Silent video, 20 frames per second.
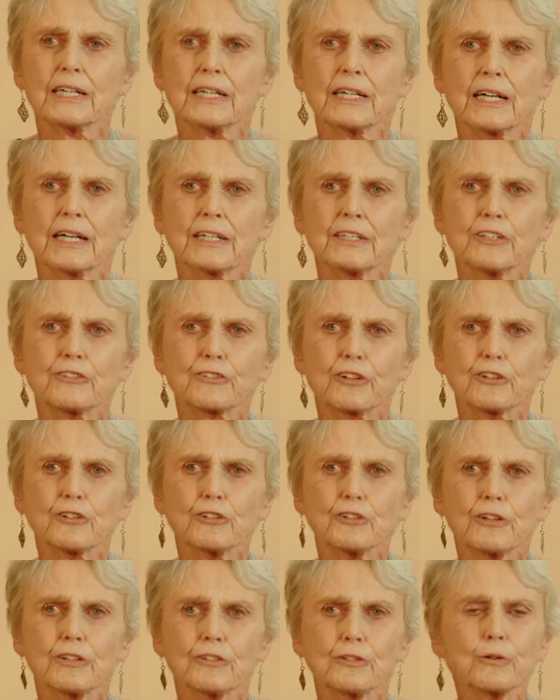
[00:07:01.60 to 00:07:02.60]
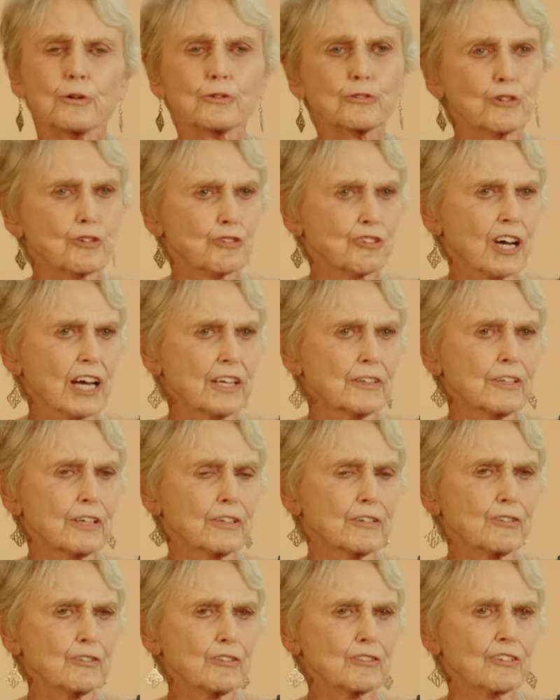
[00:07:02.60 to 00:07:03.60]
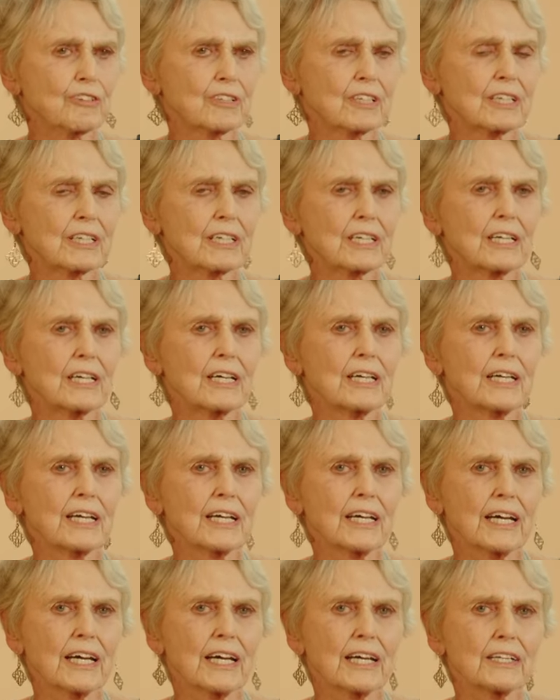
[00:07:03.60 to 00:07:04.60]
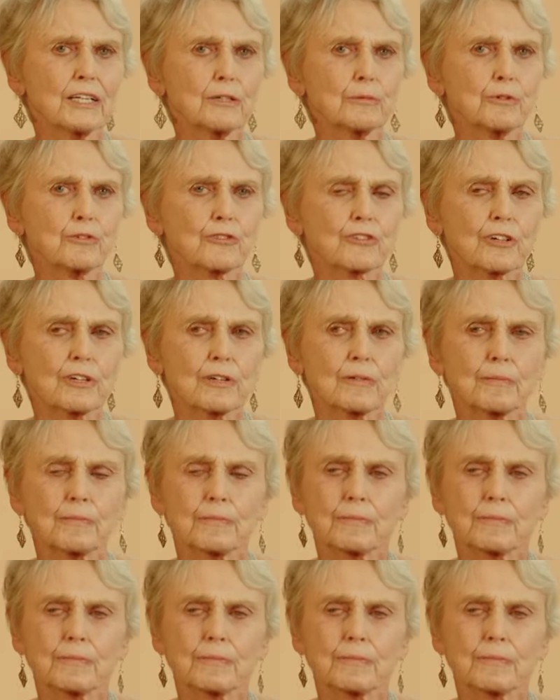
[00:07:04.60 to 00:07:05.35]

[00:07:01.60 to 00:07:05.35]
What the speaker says: and he said, you ought to try this. And it was a